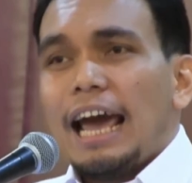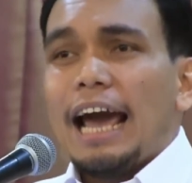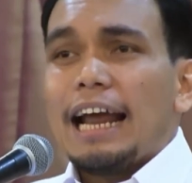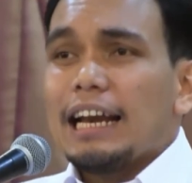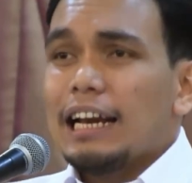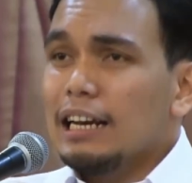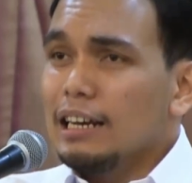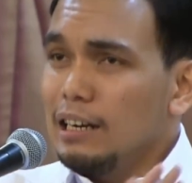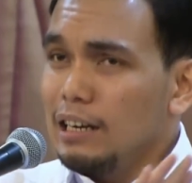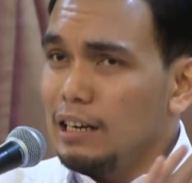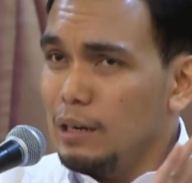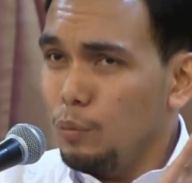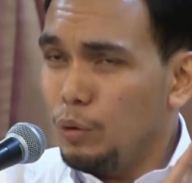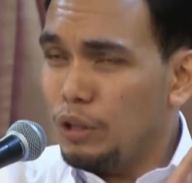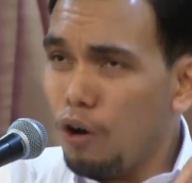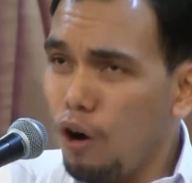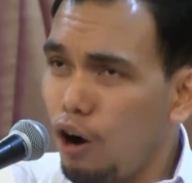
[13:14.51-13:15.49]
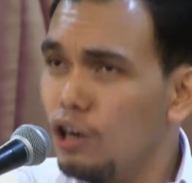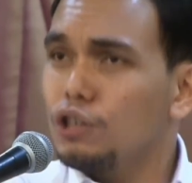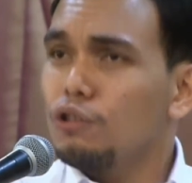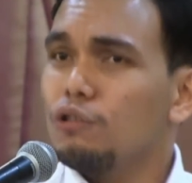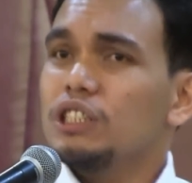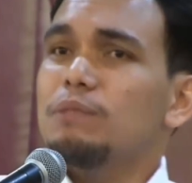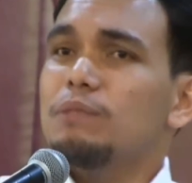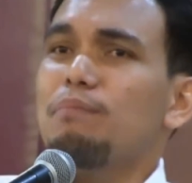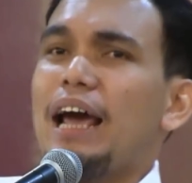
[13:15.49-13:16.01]
And with all
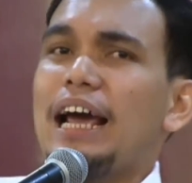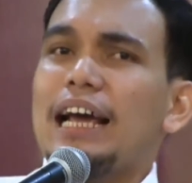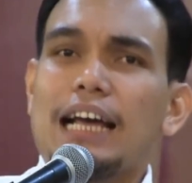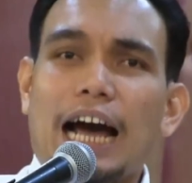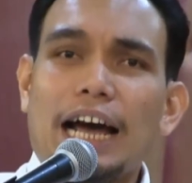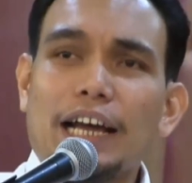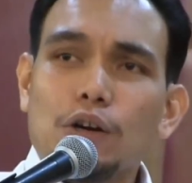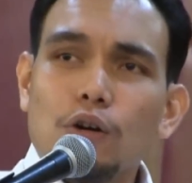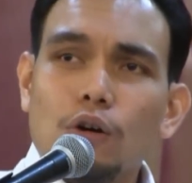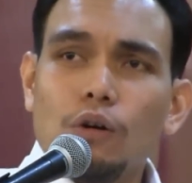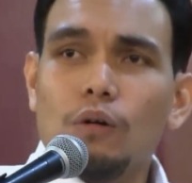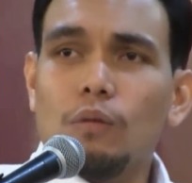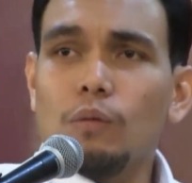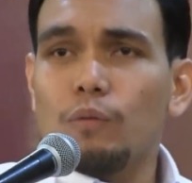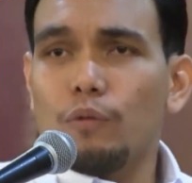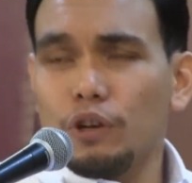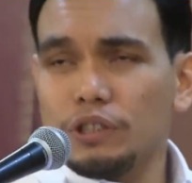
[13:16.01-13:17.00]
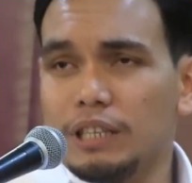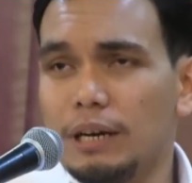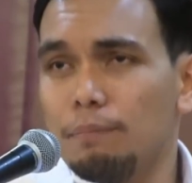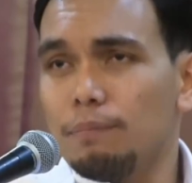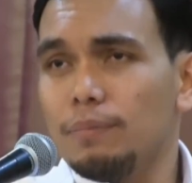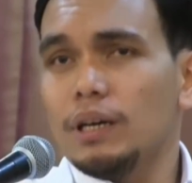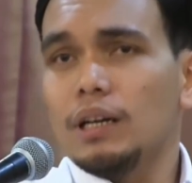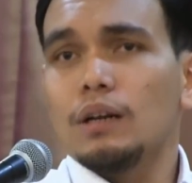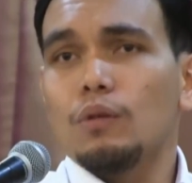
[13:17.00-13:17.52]
due respect, I know, for
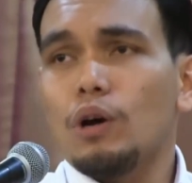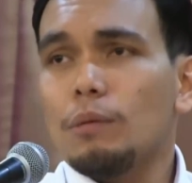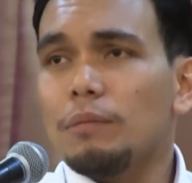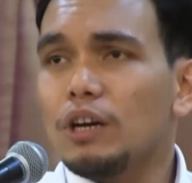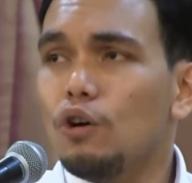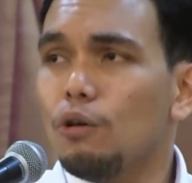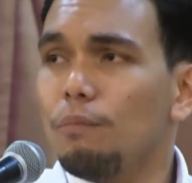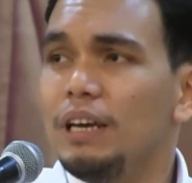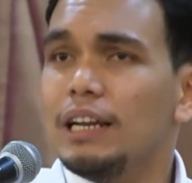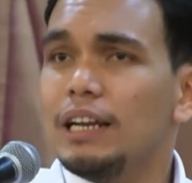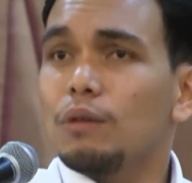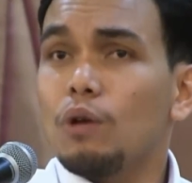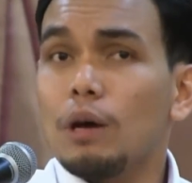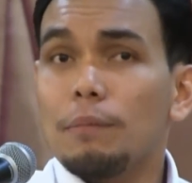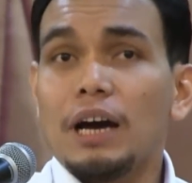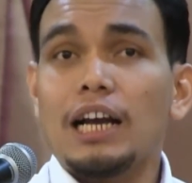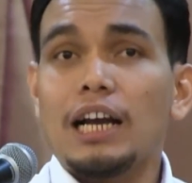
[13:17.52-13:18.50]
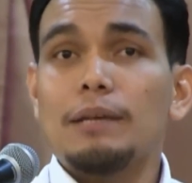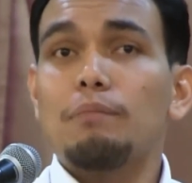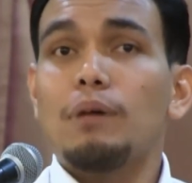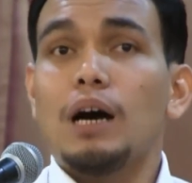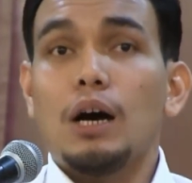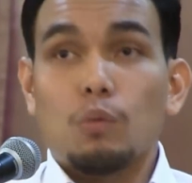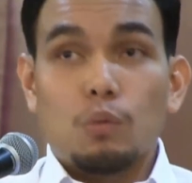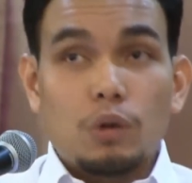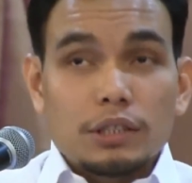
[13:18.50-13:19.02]
example, YB Gobind and YB
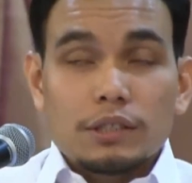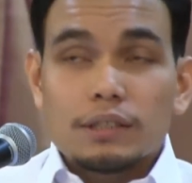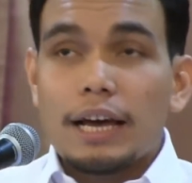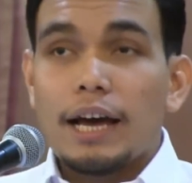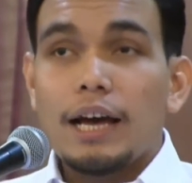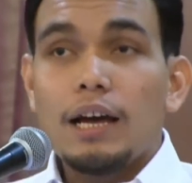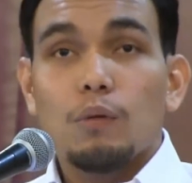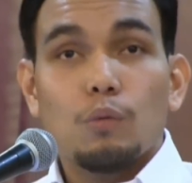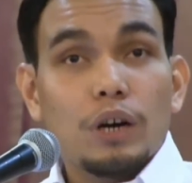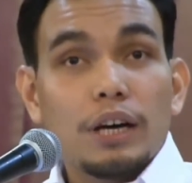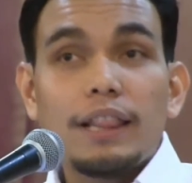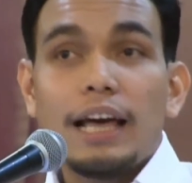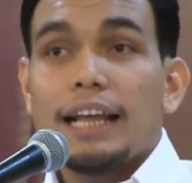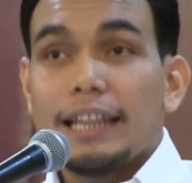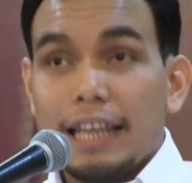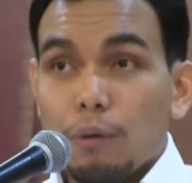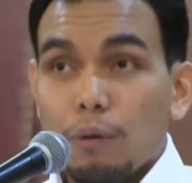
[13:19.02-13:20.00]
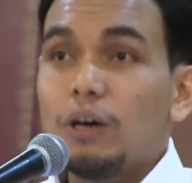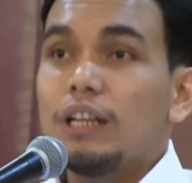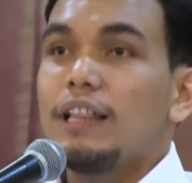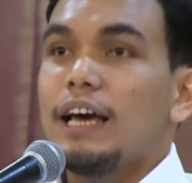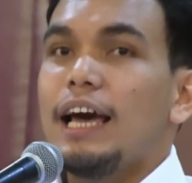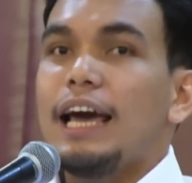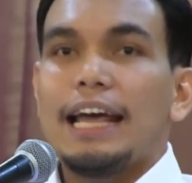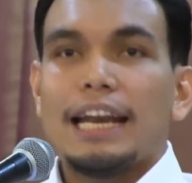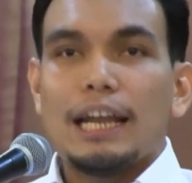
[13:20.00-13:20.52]
Hanipa was there, were there, they were
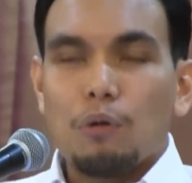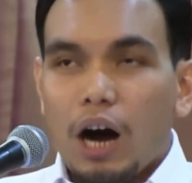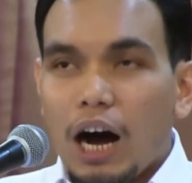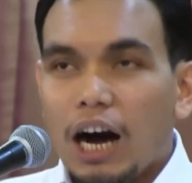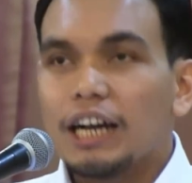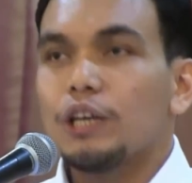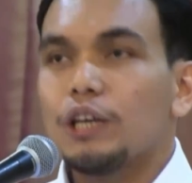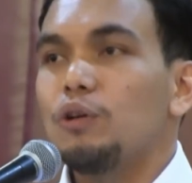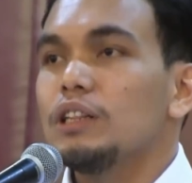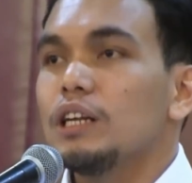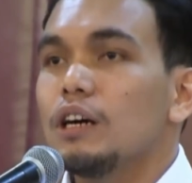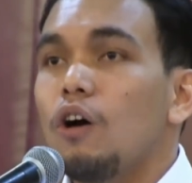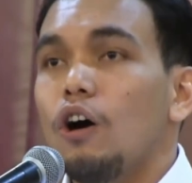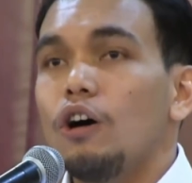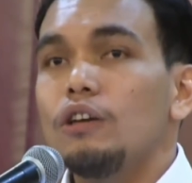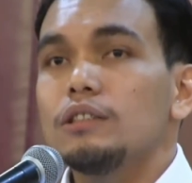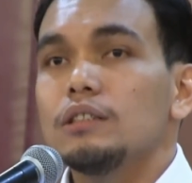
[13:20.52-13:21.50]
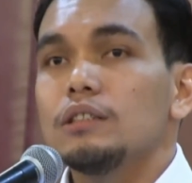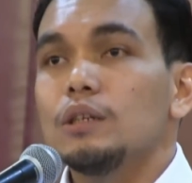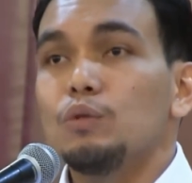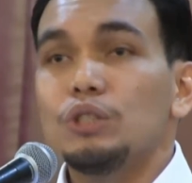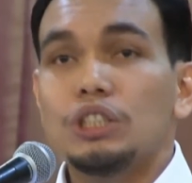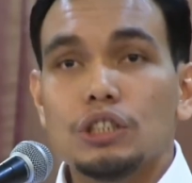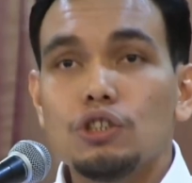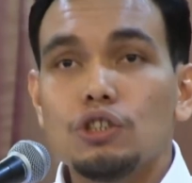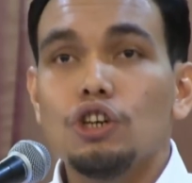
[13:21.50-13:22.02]
there, and they were arguing the cause,
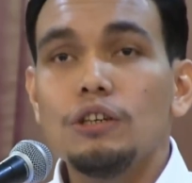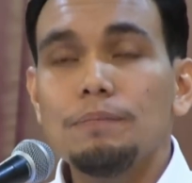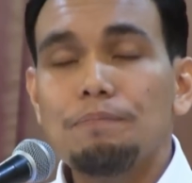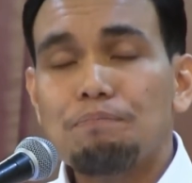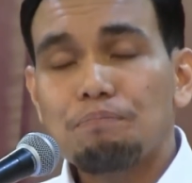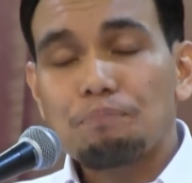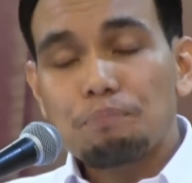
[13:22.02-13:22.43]
which is good.